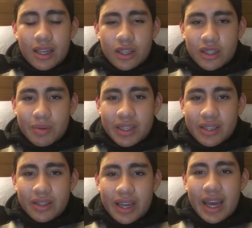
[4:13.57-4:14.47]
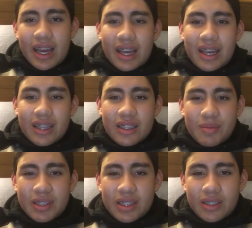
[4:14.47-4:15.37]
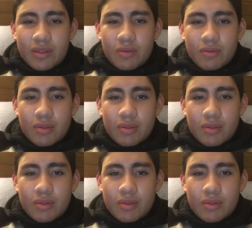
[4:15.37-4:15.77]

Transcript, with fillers: So basically, eh, so basically,